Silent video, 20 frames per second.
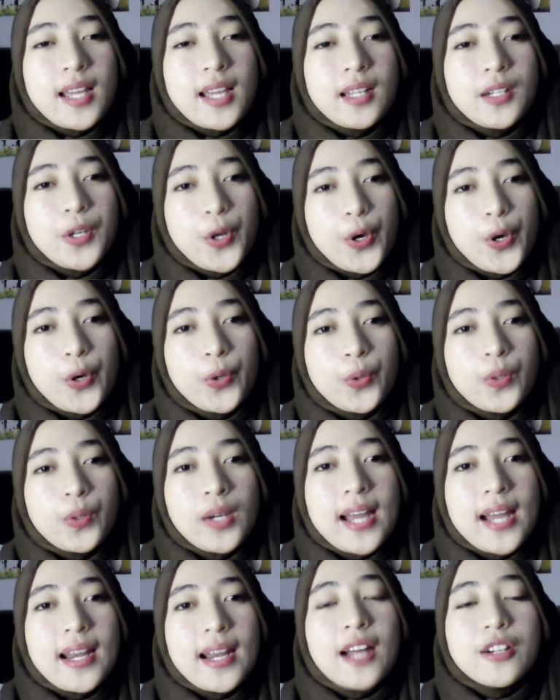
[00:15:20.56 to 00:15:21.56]
know
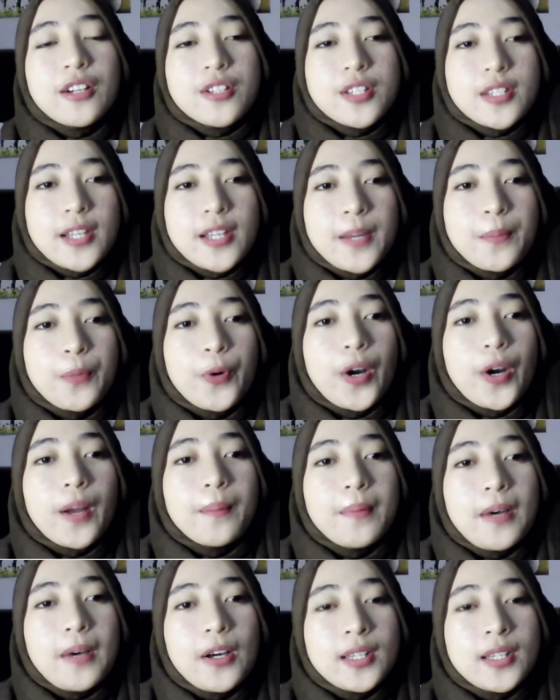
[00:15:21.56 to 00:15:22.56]
and understand more
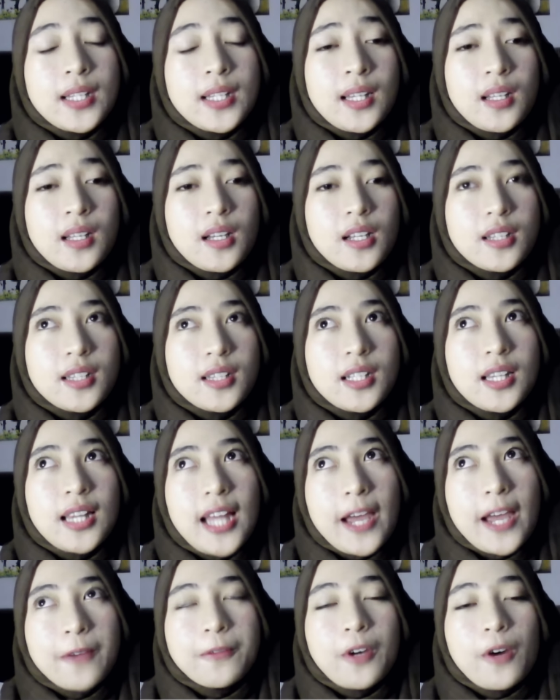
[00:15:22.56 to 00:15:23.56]
about the
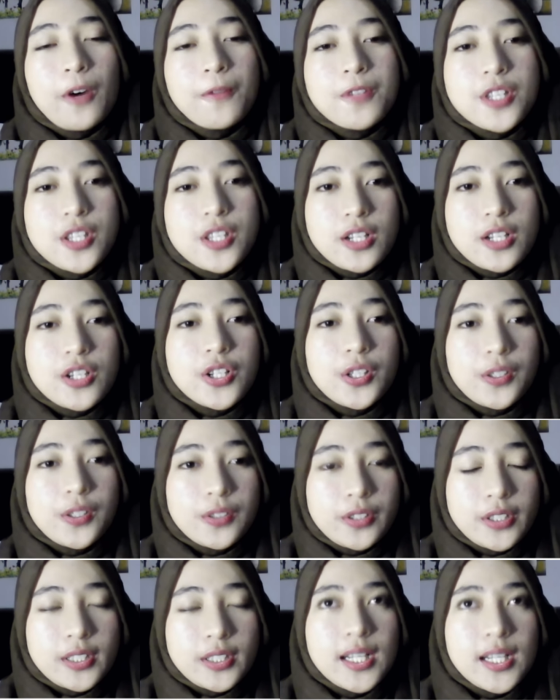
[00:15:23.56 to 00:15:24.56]
life of street
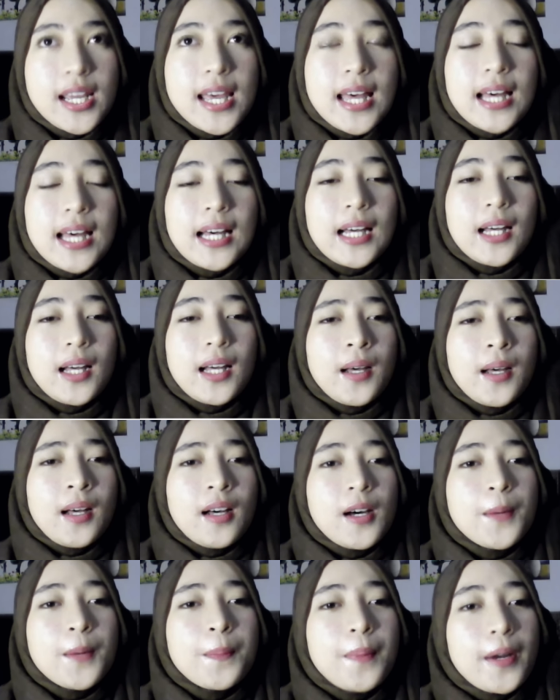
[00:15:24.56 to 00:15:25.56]
children.
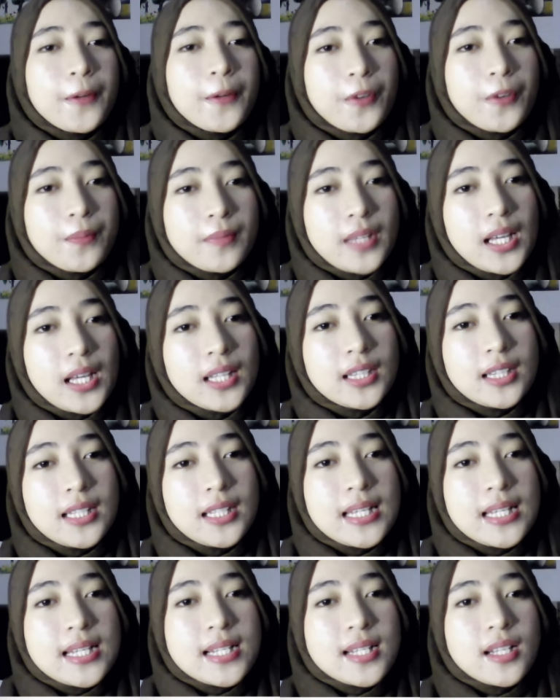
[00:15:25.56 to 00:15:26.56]
Apart from that,
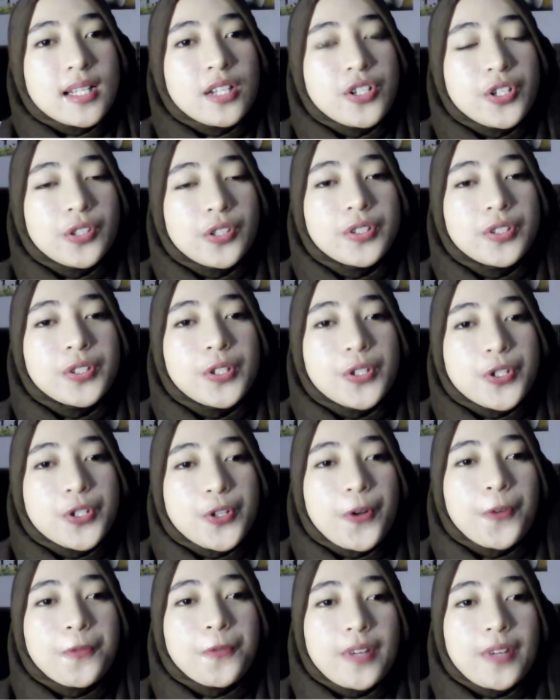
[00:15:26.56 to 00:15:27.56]
these children
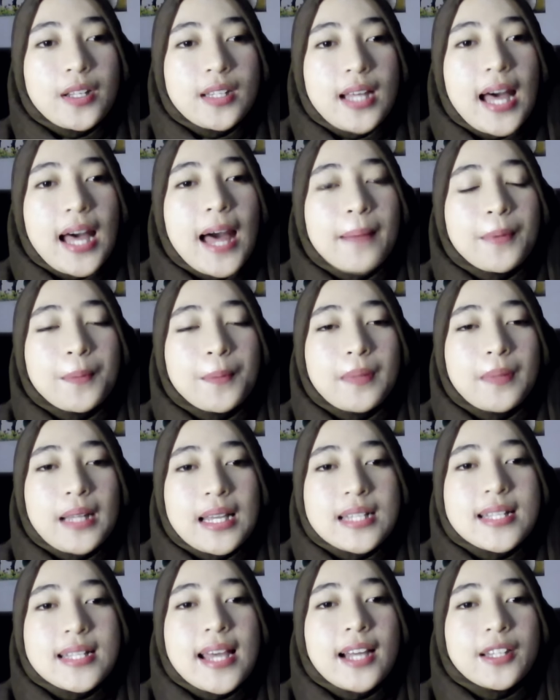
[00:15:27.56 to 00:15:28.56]
also feel that Happy
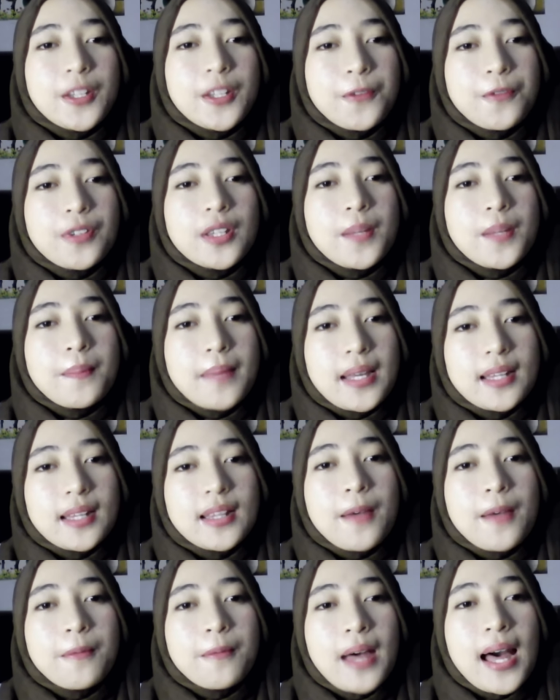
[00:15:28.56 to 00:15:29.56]
Place activity make
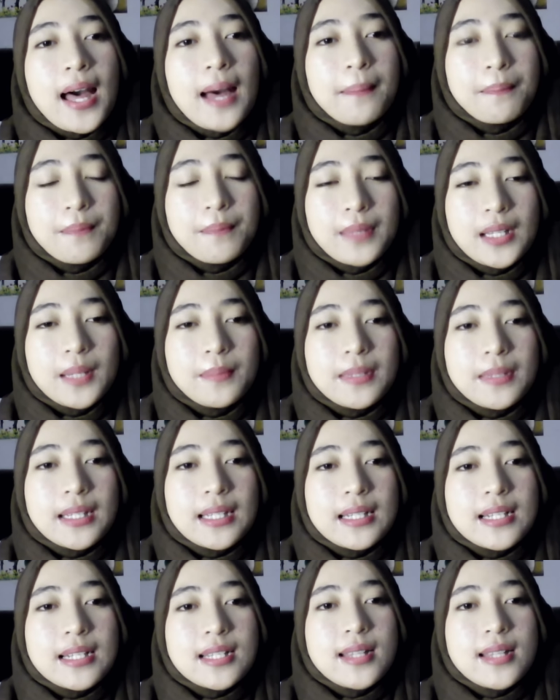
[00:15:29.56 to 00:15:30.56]
them happy
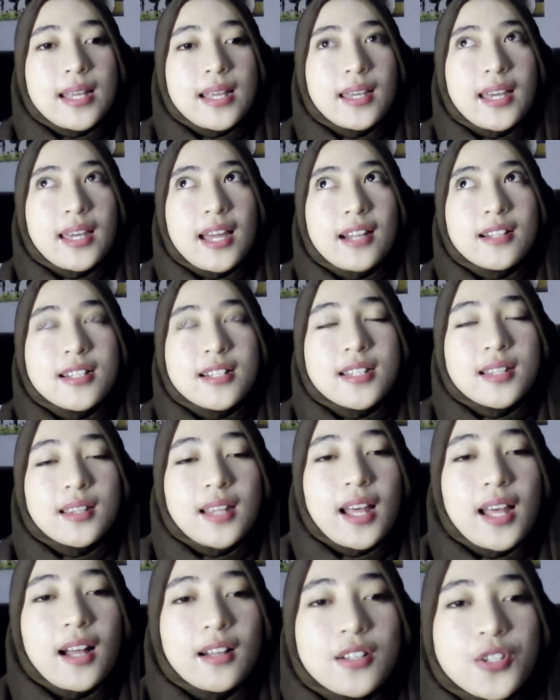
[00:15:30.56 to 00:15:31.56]
because they can
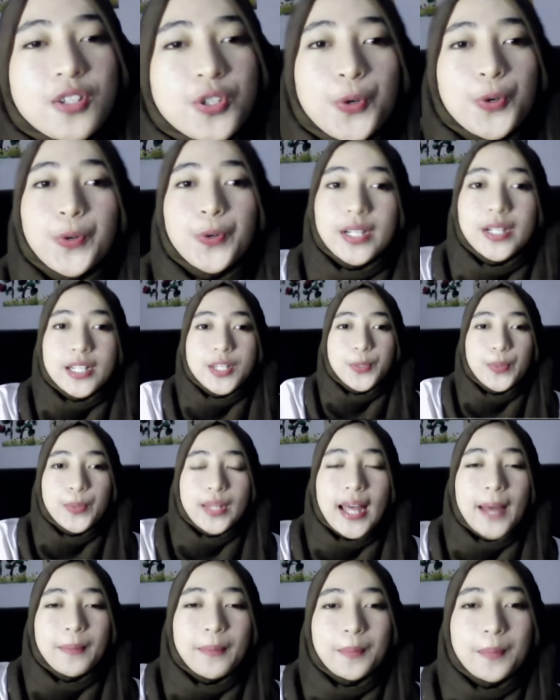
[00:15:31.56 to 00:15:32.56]
tell stories with
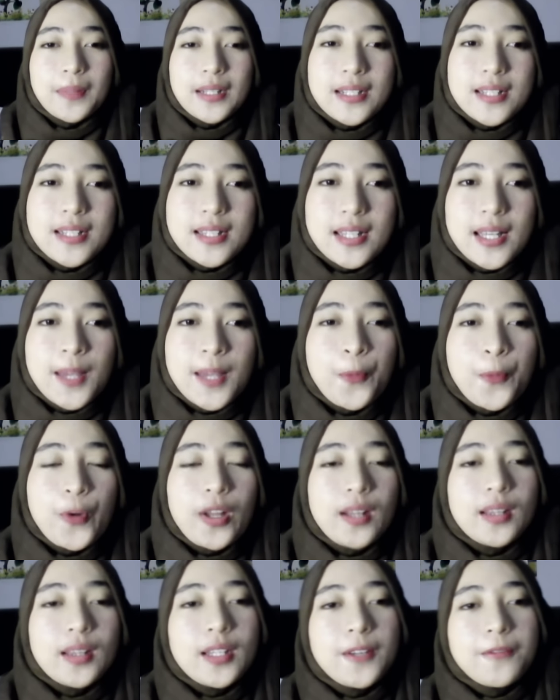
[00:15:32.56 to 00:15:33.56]
Happy Place team
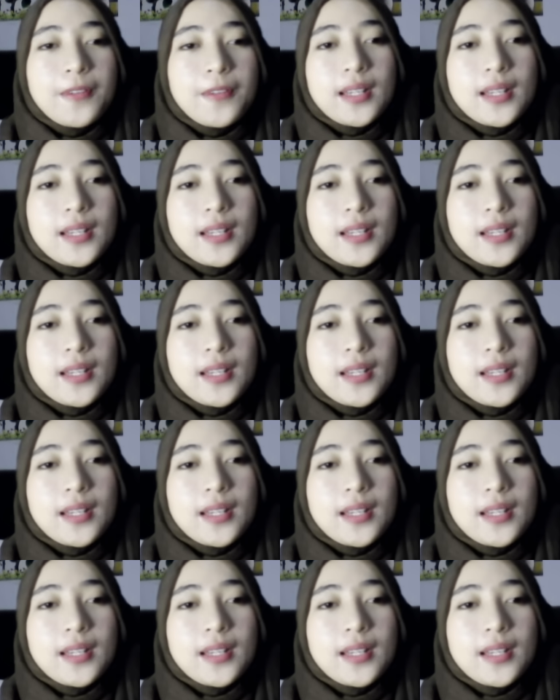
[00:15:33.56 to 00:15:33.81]
while leaving